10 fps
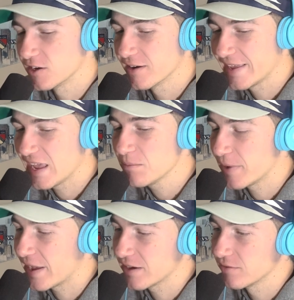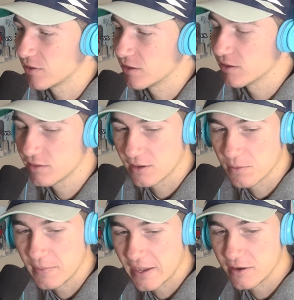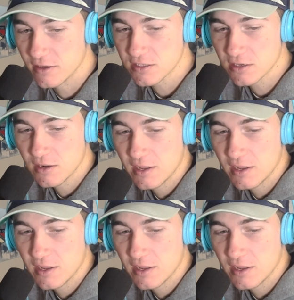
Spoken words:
They're a game back of the Commanders.